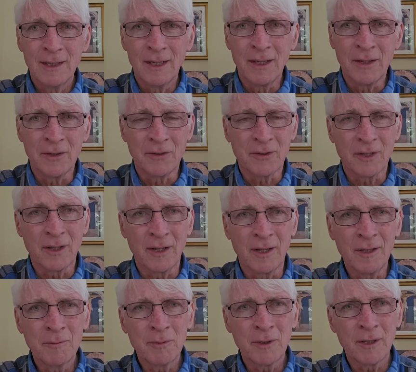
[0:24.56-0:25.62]
and it's
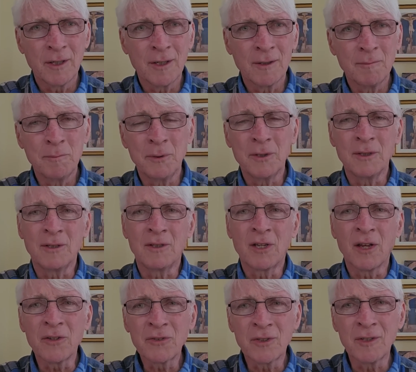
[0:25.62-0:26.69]
Abraham being
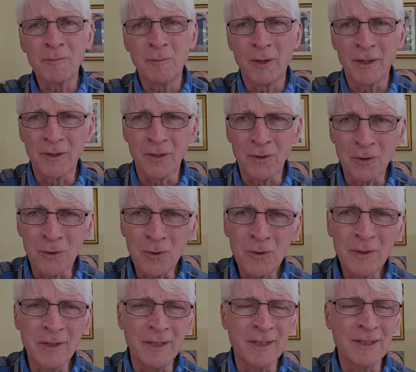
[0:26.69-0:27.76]
tested by the
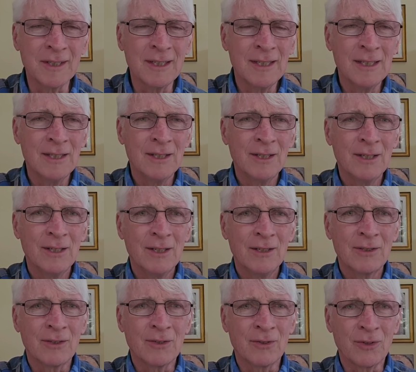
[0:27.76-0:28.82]
Lord
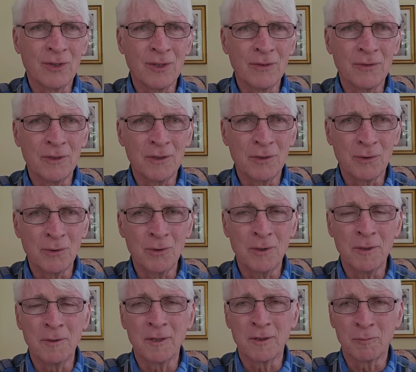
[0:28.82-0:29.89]
to see if he
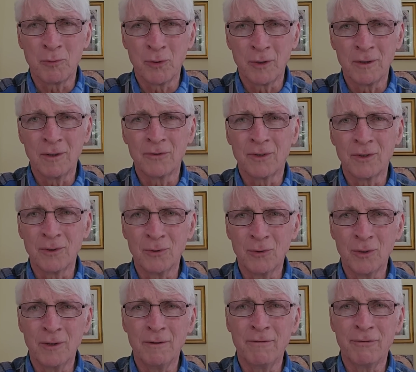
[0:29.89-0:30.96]
truly has put the
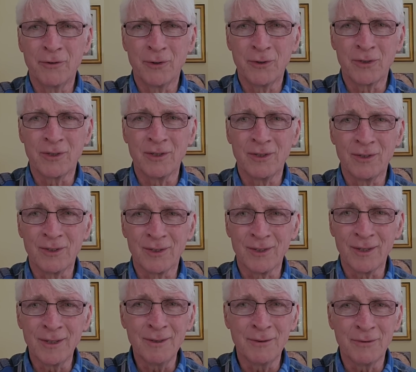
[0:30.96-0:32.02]
Lord first in his
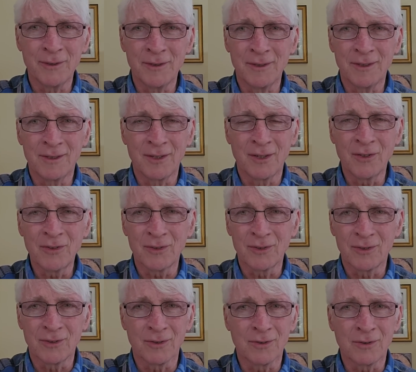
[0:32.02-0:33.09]
life, and the test
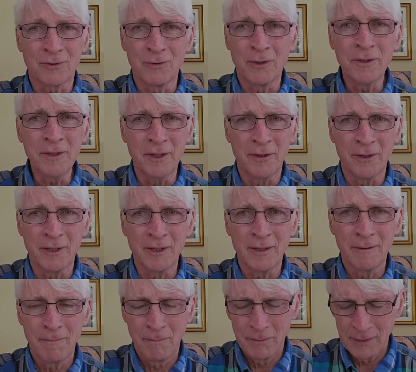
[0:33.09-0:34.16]
is extraordinary.
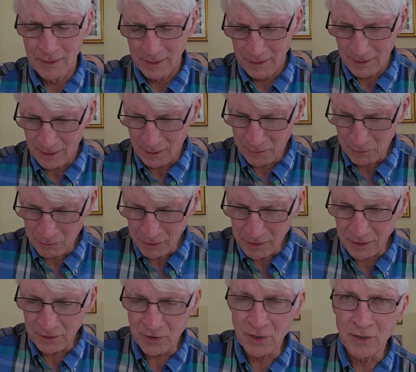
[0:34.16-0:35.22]
Let me read
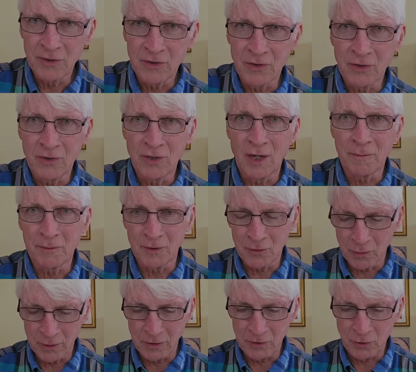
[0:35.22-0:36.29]
it, Genesis chapter
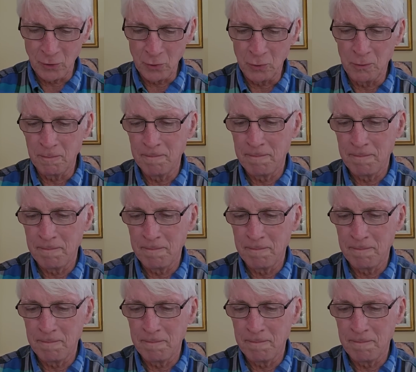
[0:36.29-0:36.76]
22.